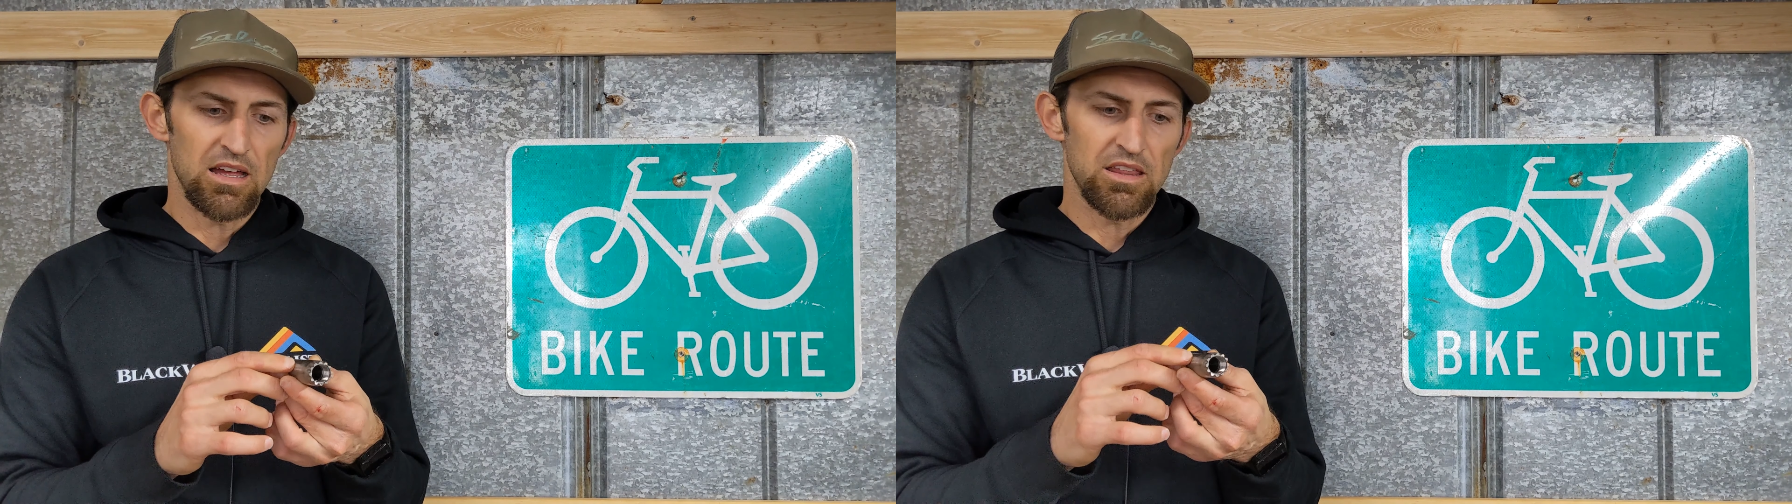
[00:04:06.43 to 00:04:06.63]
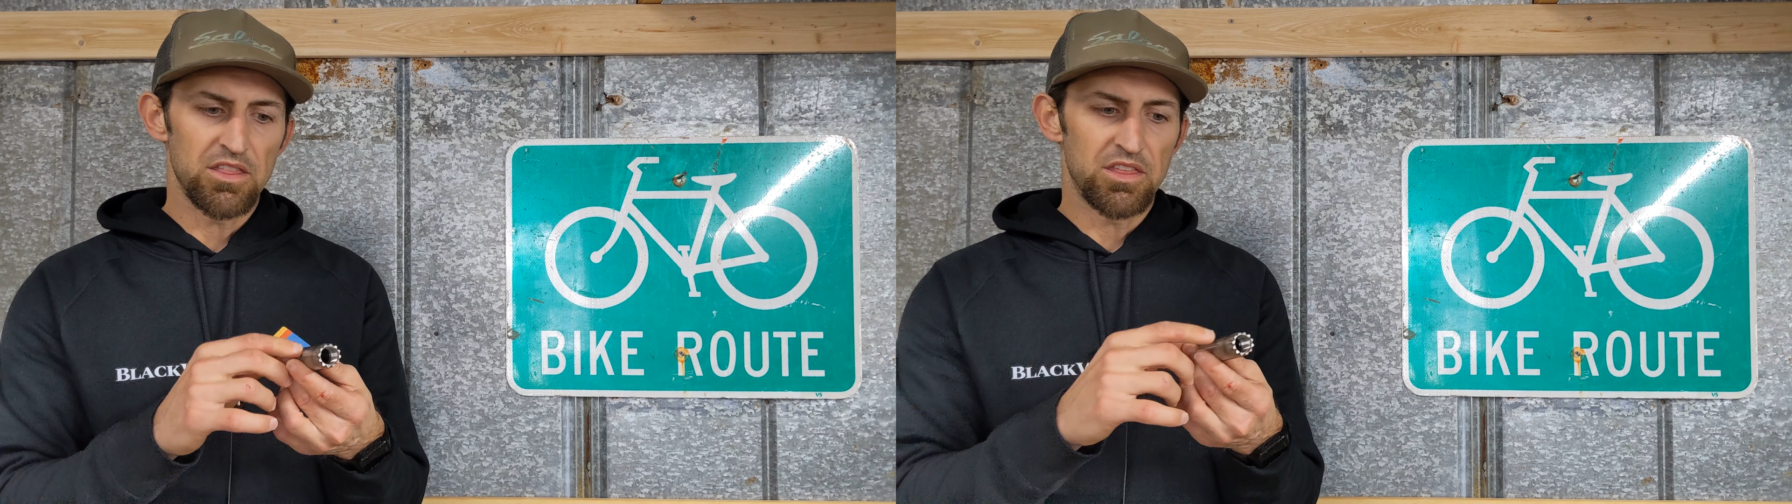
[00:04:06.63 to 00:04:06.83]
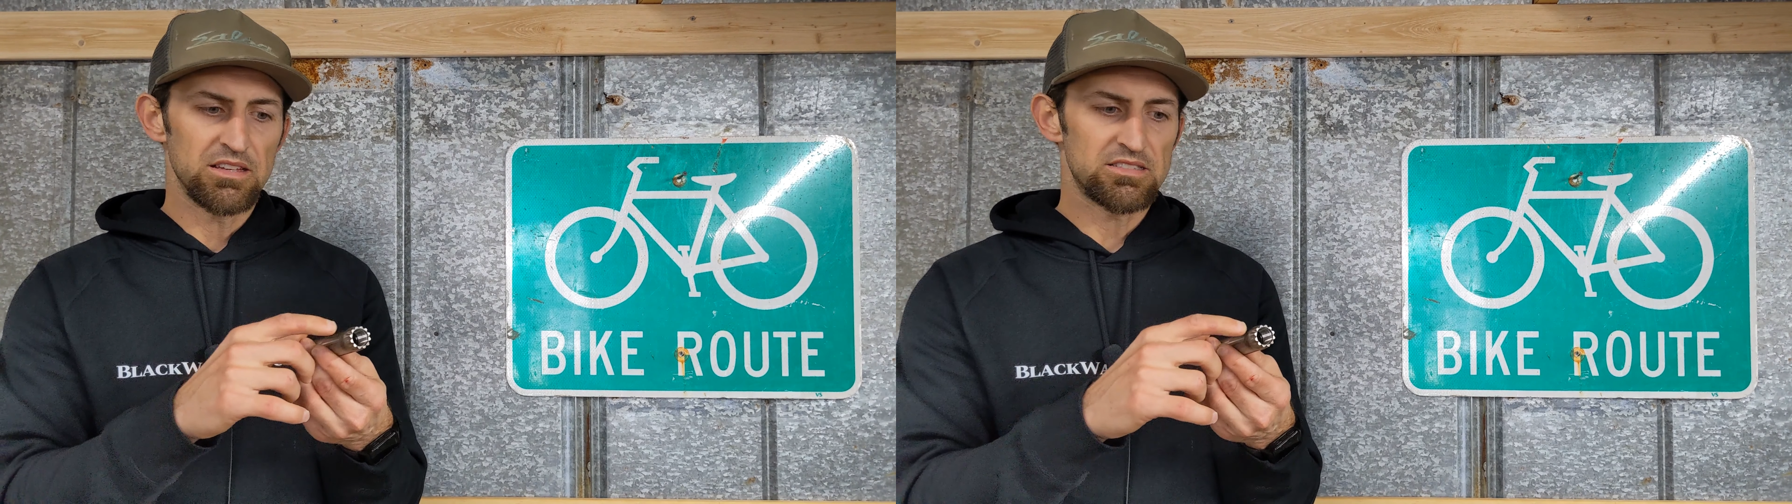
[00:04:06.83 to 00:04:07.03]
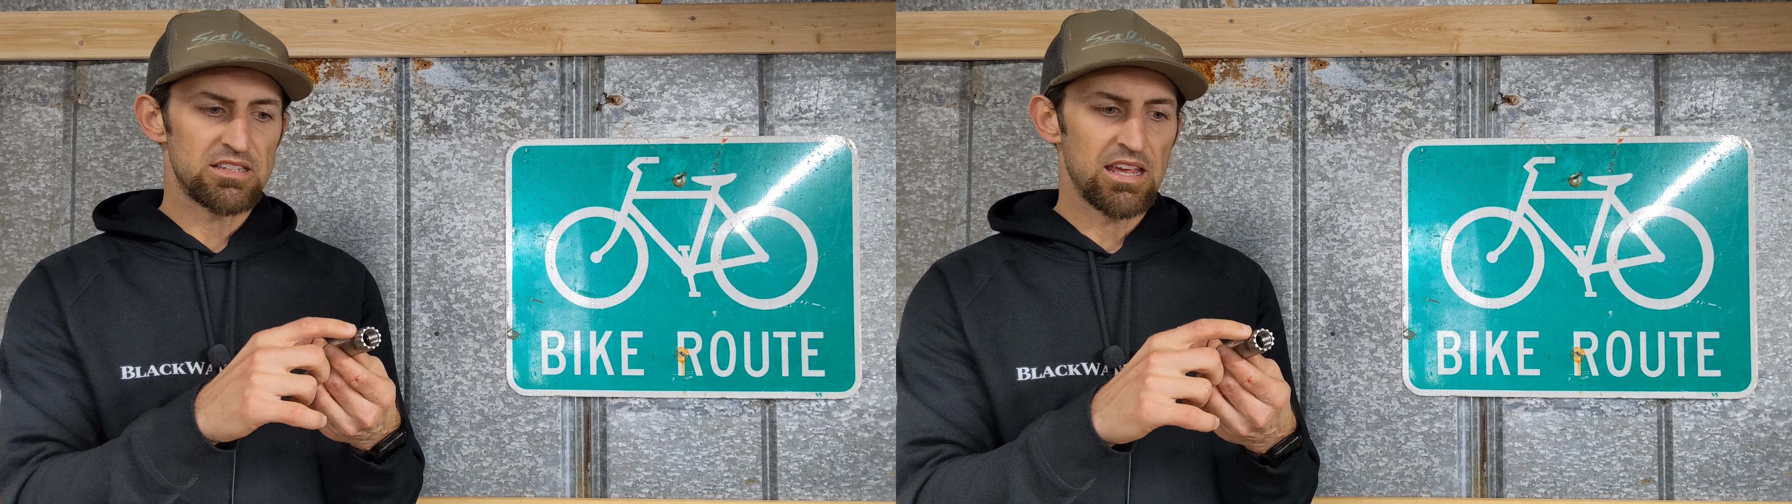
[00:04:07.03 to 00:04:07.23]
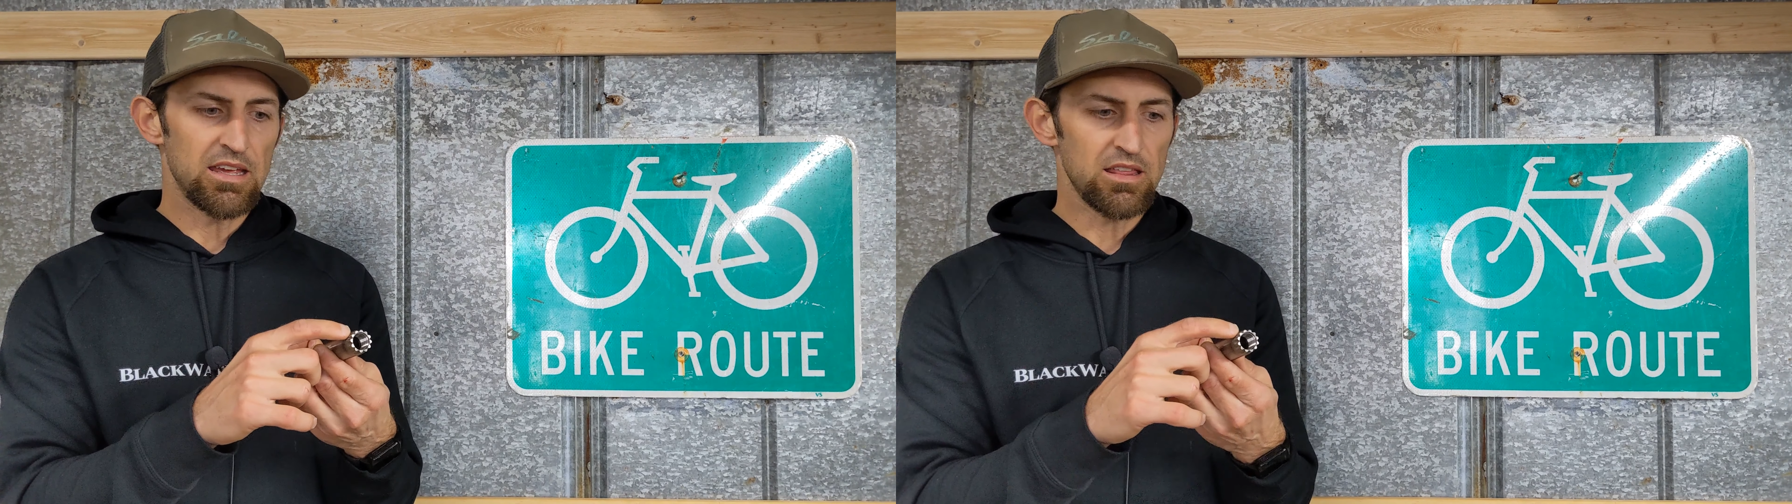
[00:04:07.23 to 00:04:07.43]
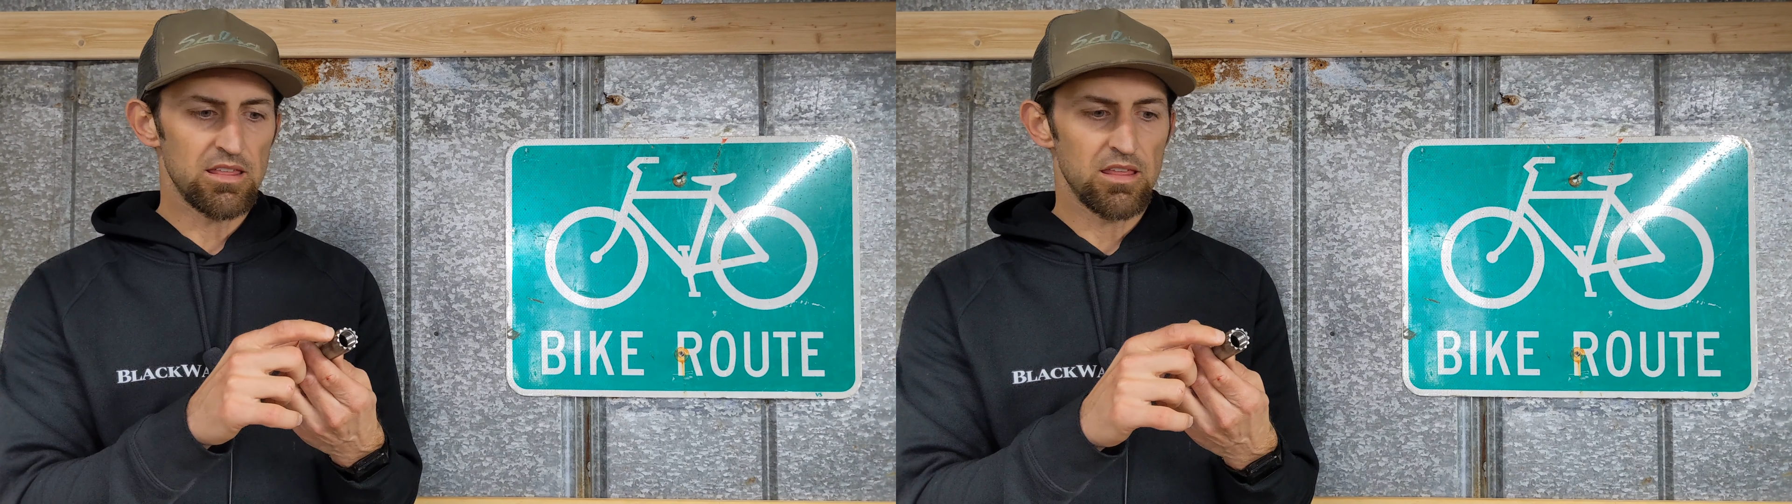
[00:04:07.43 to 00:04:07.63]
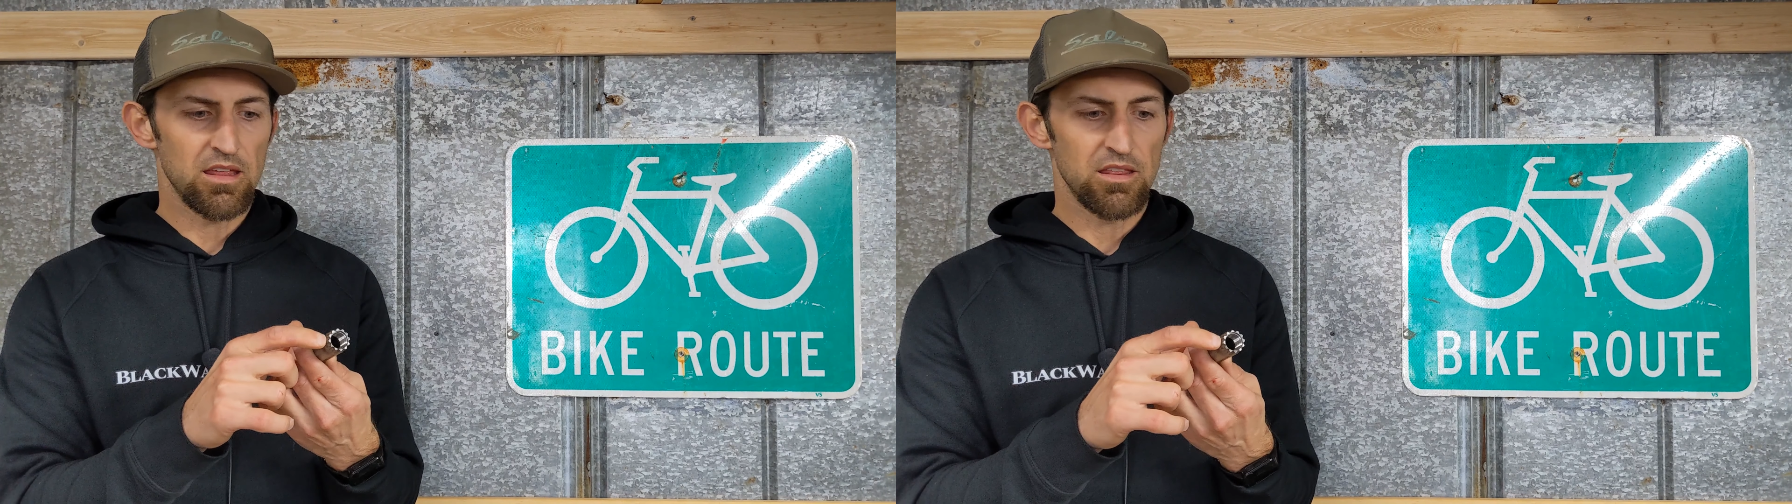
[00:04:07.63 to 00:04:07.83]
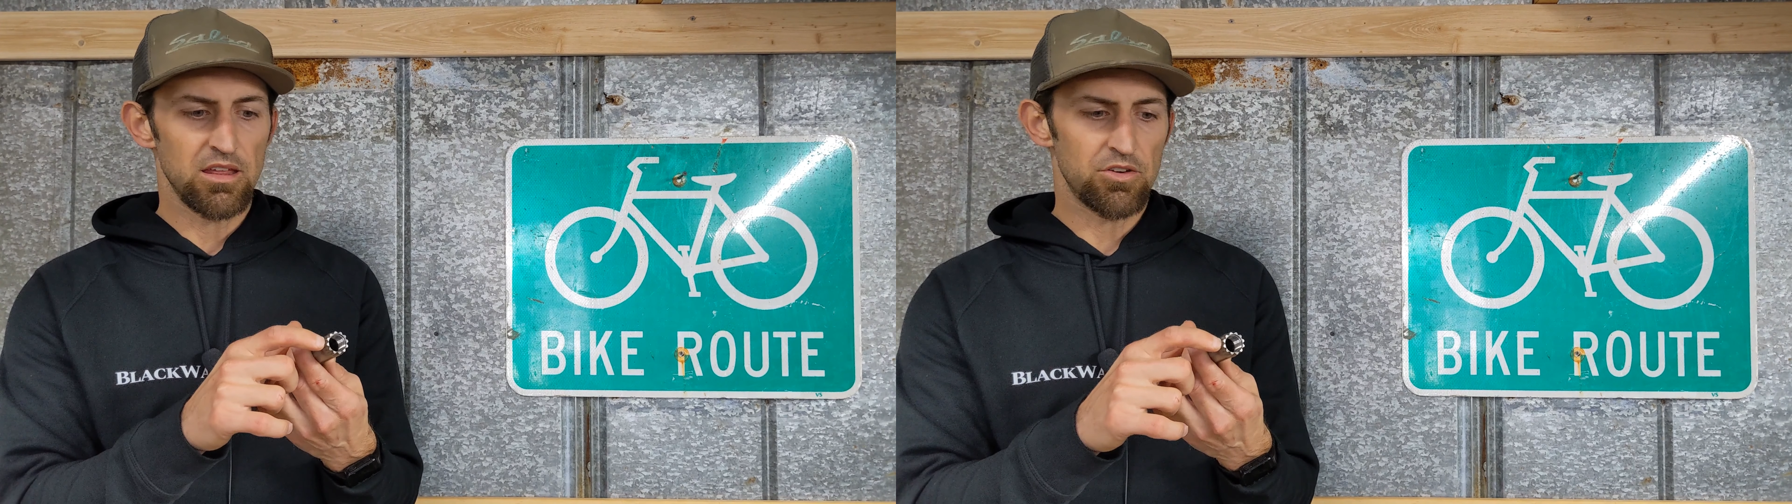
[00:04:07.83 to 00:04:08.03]
These teeth
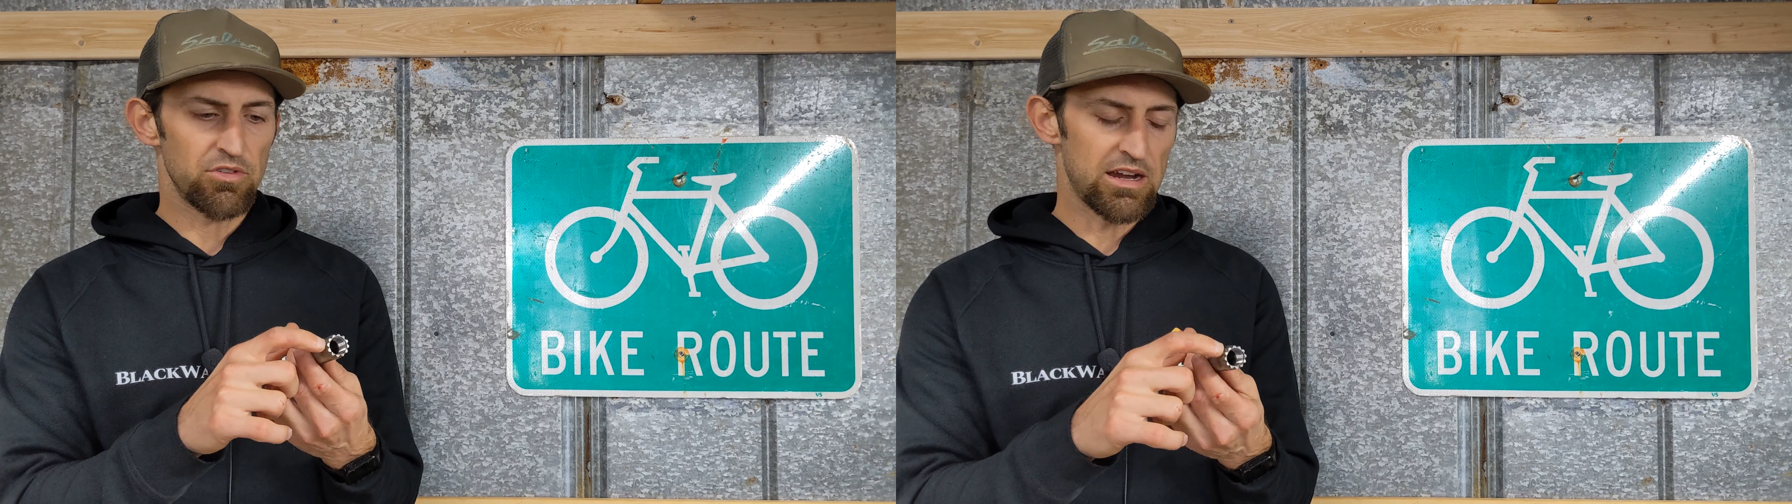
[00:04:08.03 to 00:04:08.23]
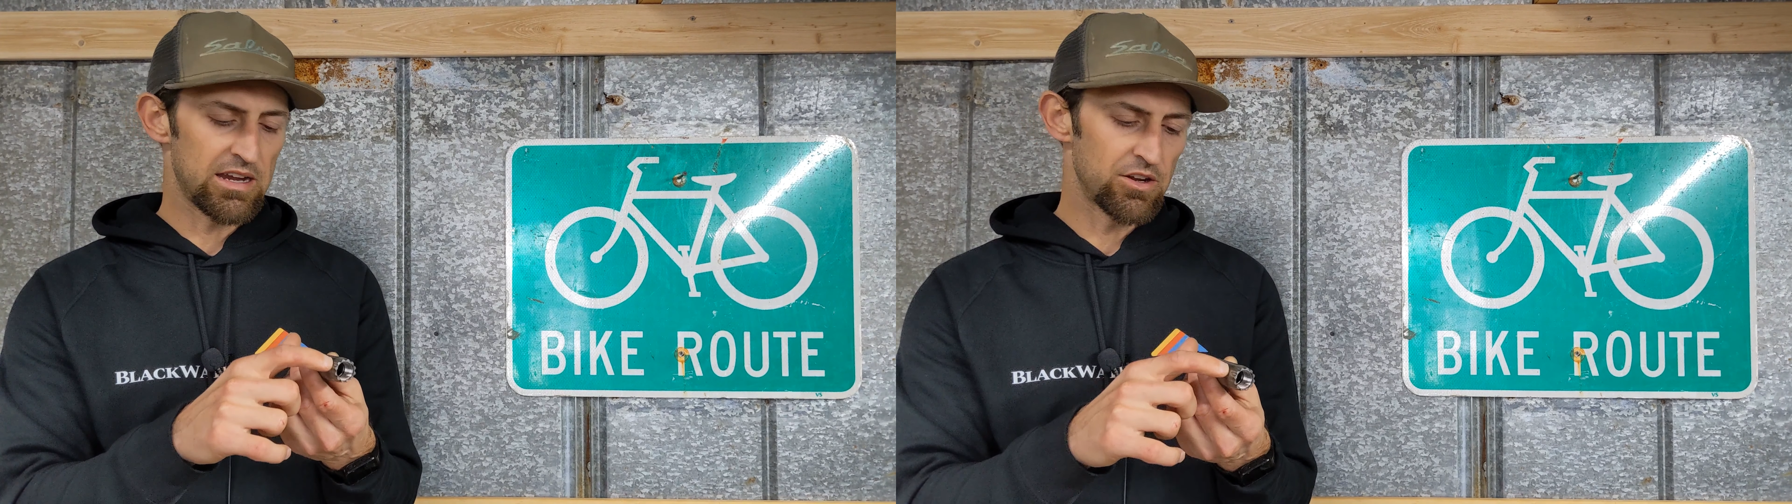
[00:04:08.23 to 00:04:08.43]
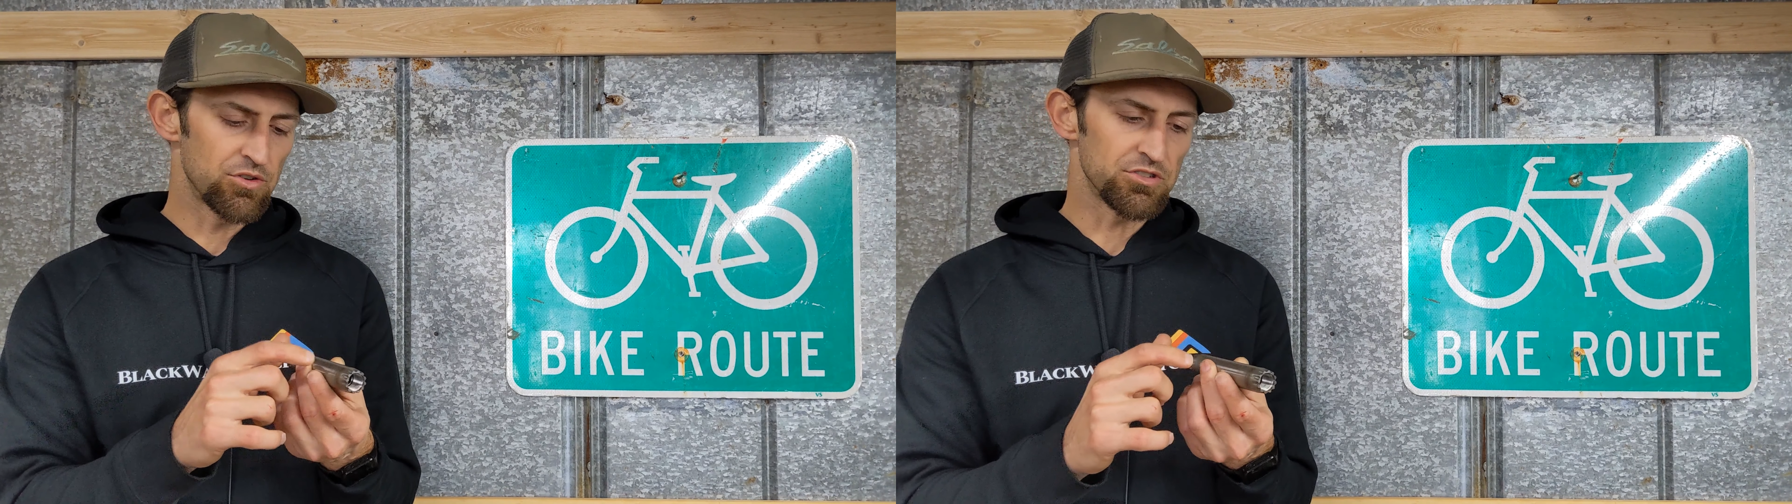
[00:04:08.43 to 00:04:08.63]
that are right here,